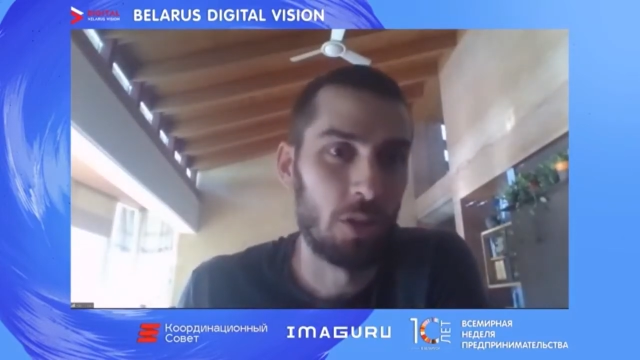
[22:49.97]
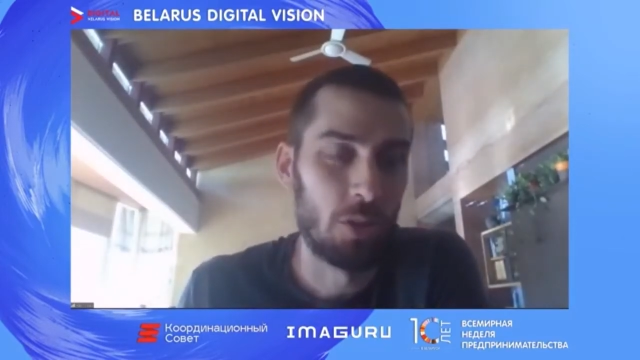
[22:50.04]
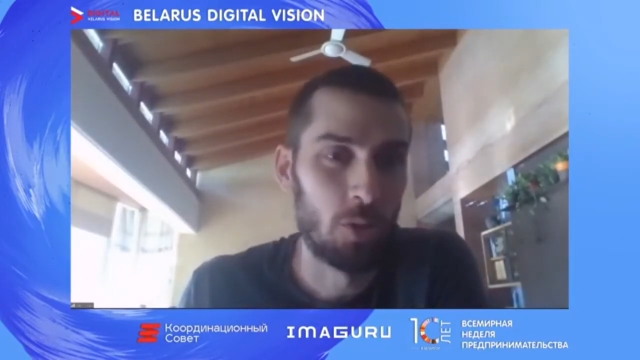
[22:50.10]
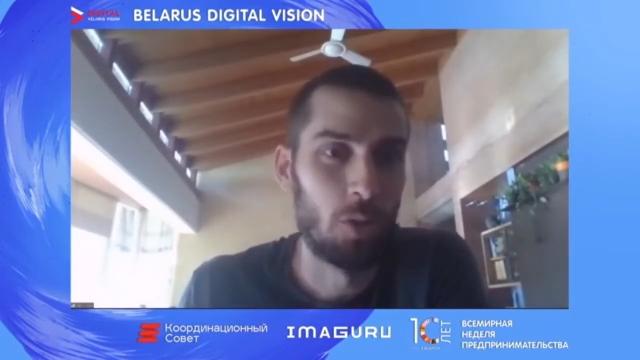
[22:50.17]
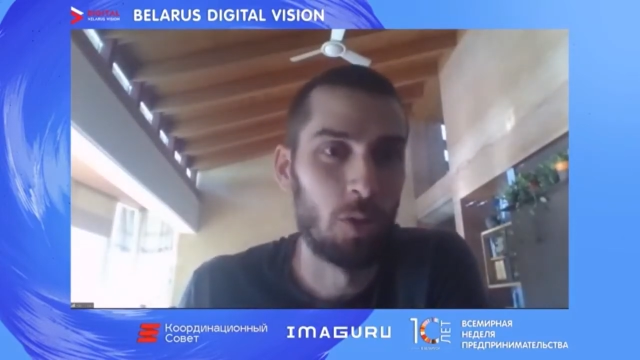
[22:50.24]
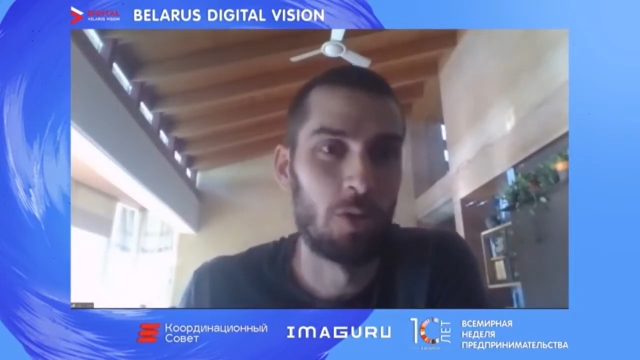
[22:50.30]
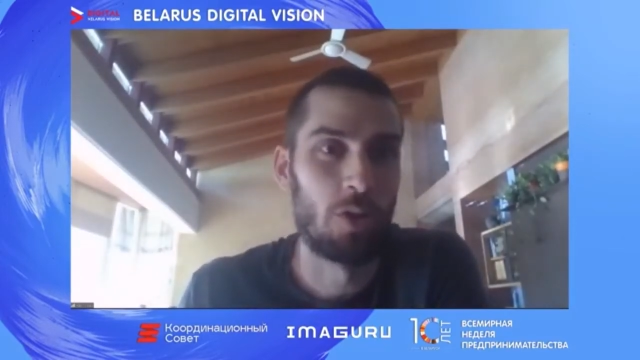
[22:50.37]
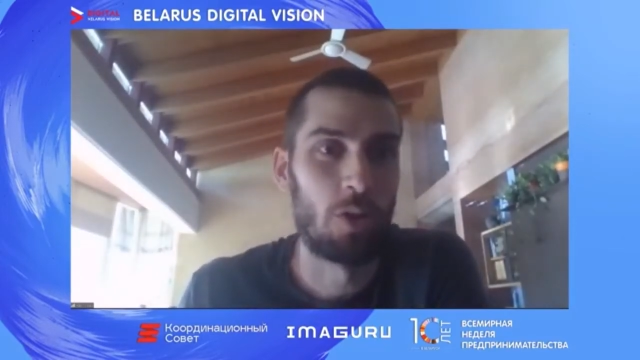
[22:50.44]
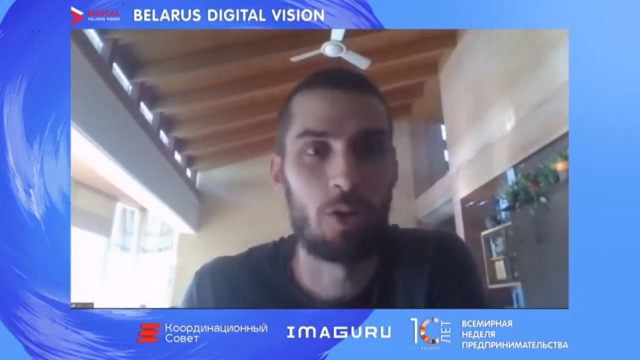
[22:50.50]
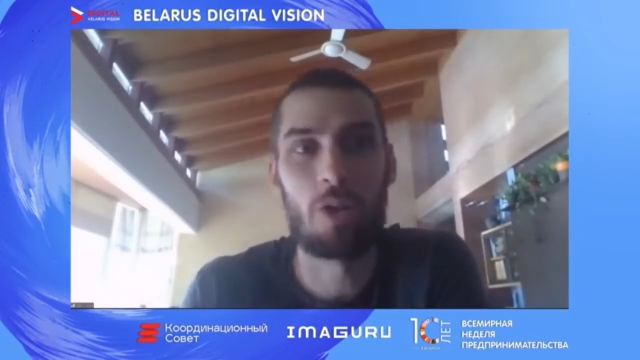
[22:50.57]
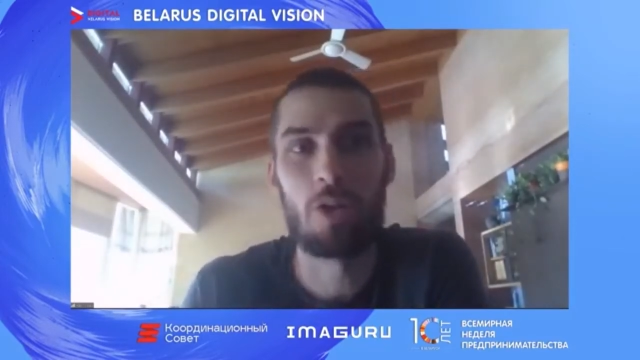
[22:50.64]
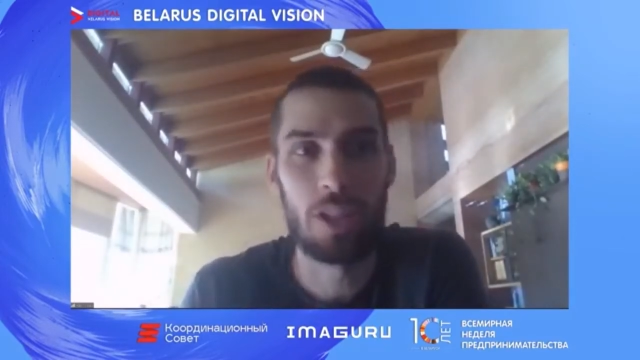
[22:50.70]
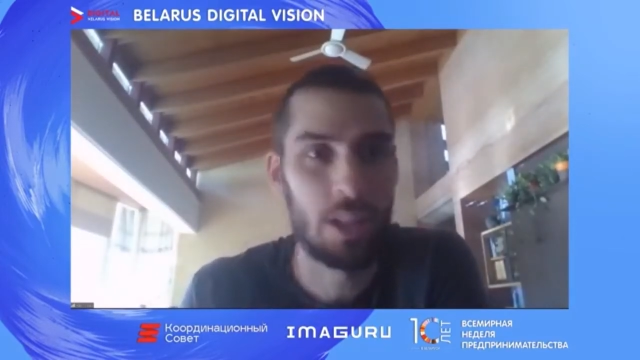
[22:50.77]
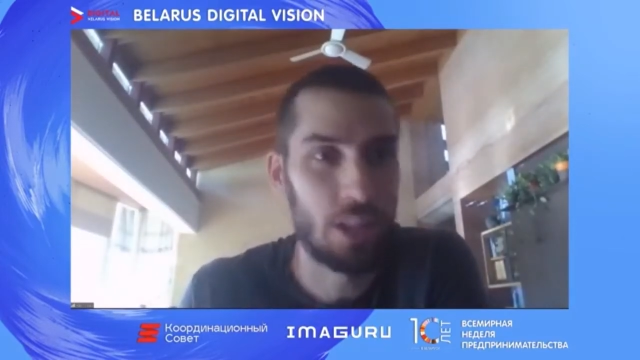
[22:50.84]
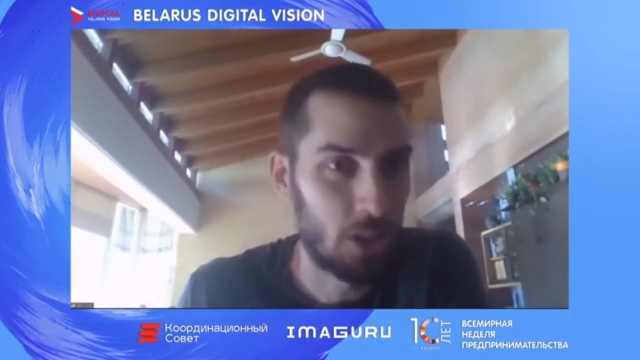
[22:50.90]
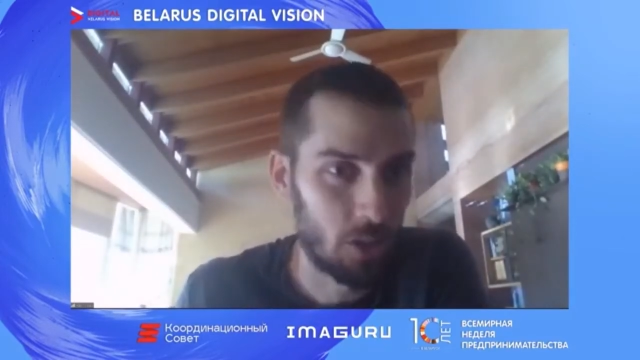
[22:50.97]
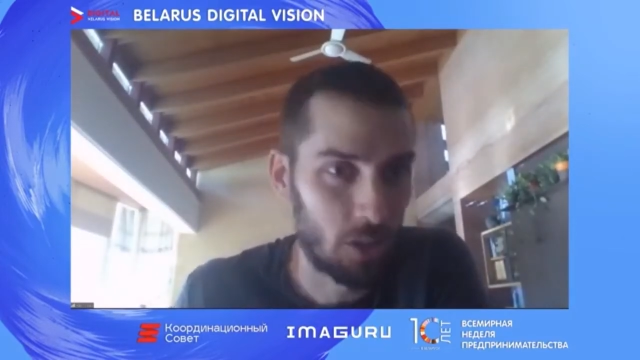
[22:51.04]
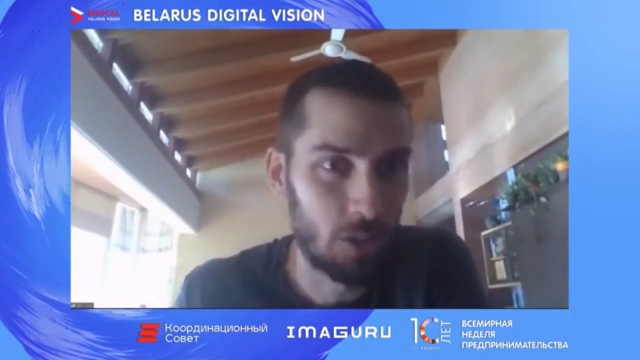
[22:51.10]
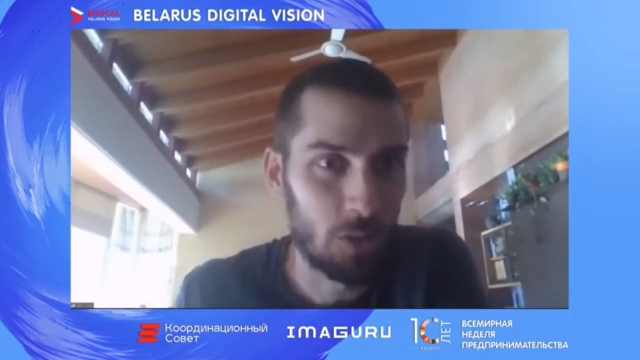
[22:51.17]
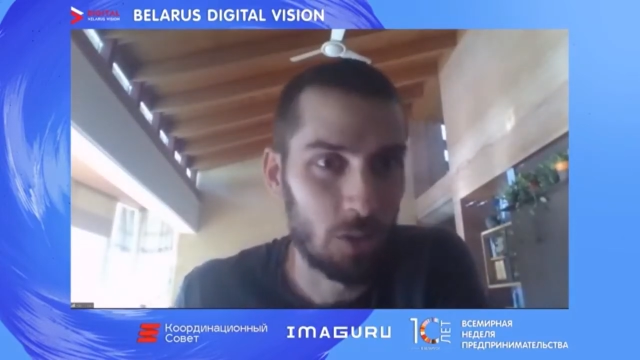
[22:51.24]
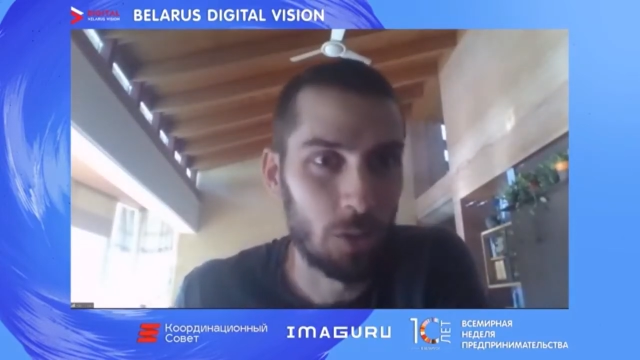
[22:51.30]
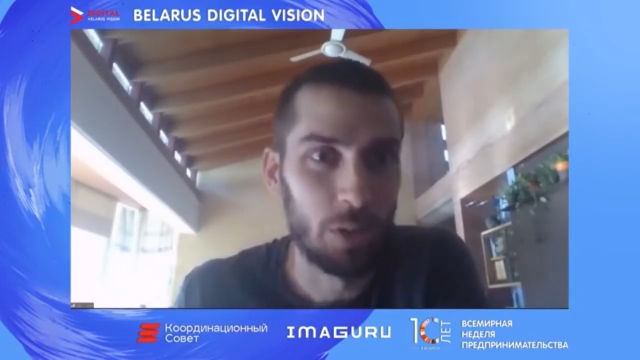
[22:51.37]
tools or
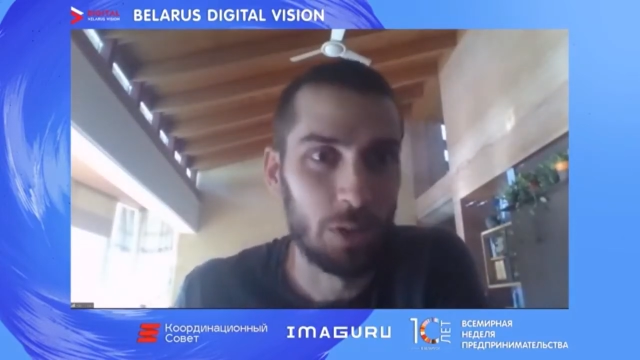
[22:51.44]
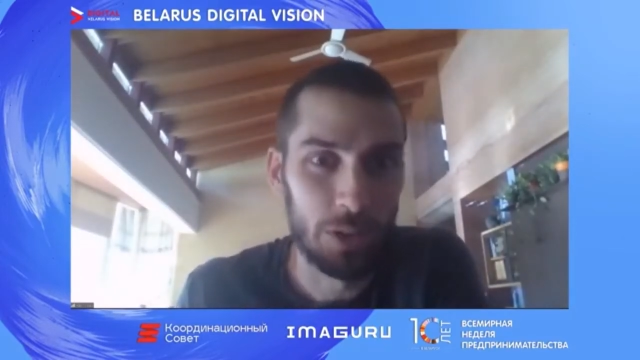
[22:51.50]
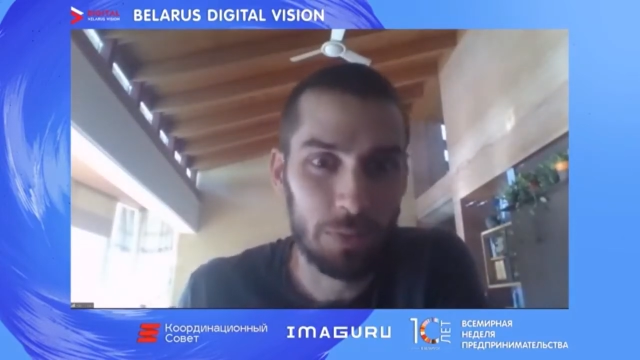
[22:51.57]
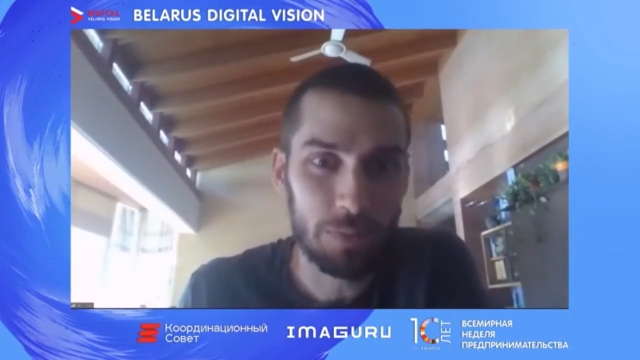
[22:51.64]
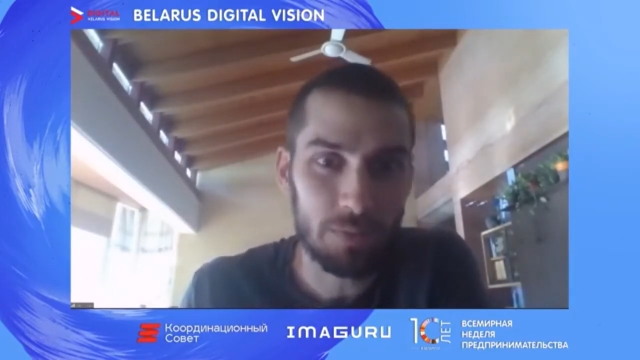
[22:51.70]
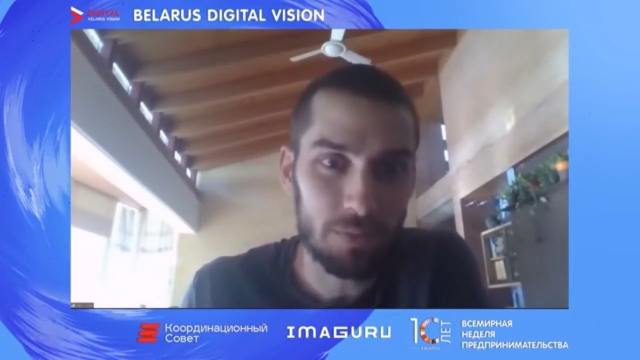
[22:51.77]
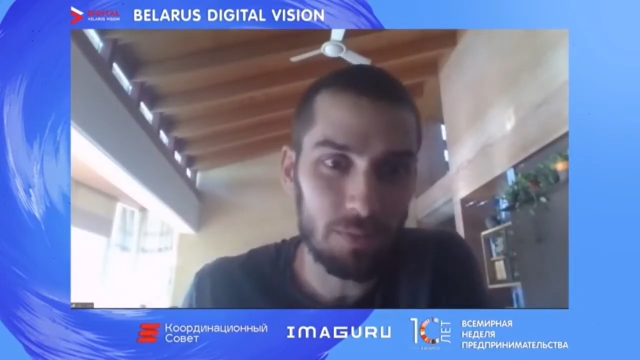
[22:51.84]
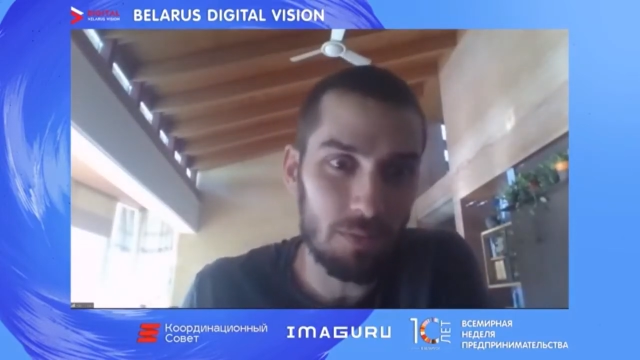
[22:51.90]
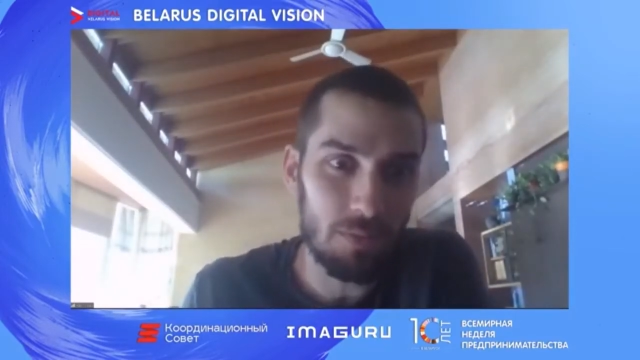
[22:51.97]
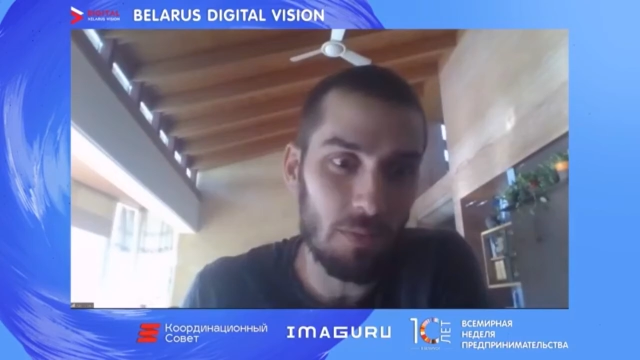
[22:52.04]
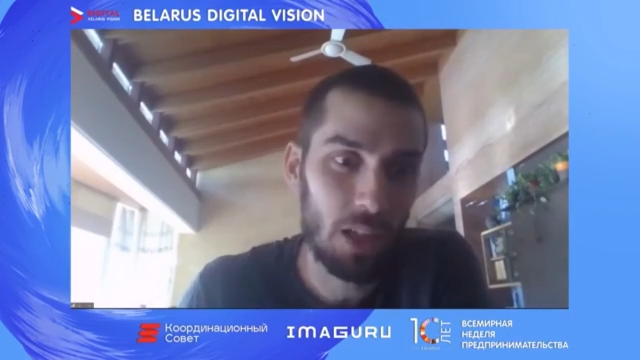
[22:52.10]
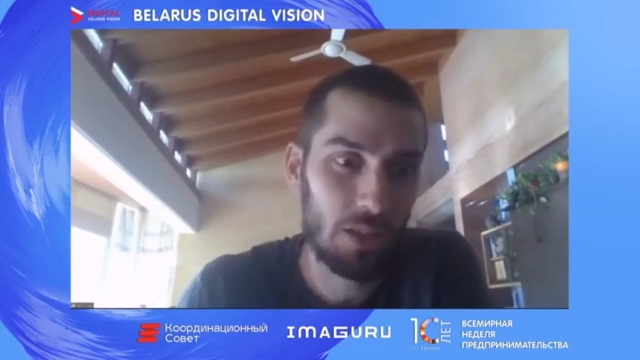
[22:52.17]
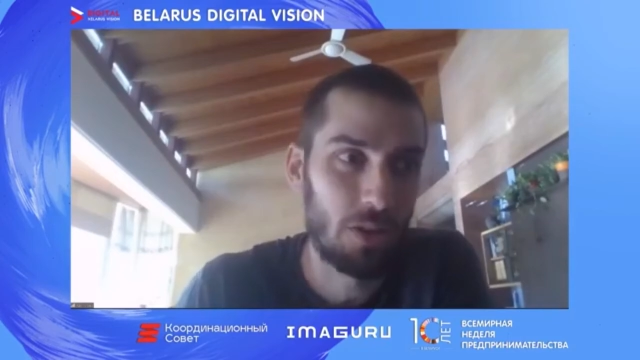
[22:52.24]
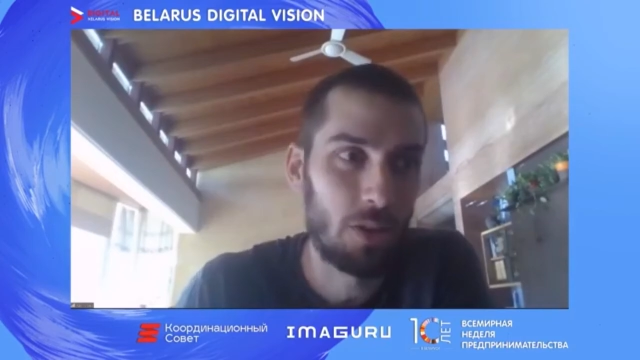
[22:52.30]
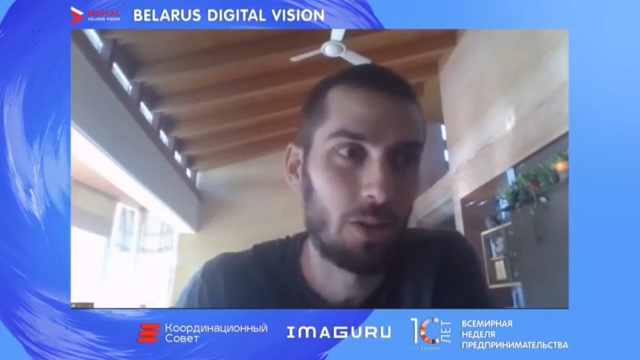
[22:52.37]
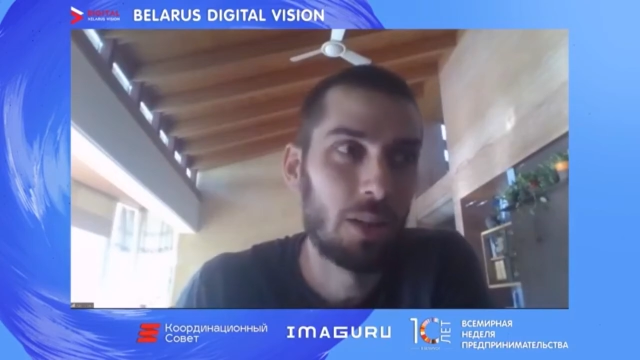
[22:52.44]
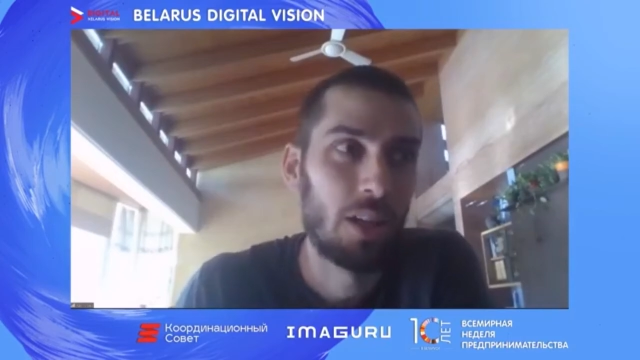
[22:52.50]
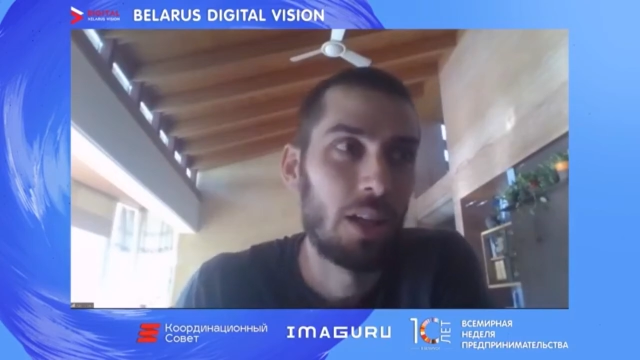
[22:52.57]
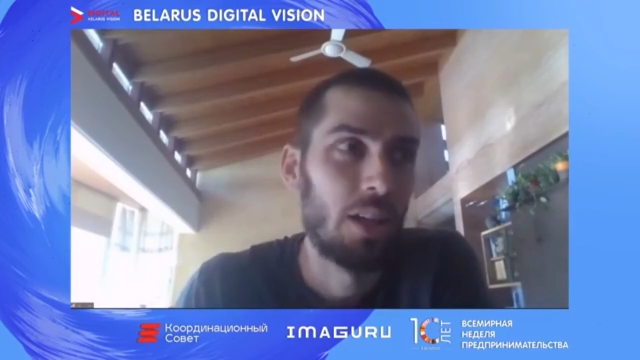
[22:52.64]
coordination tools. So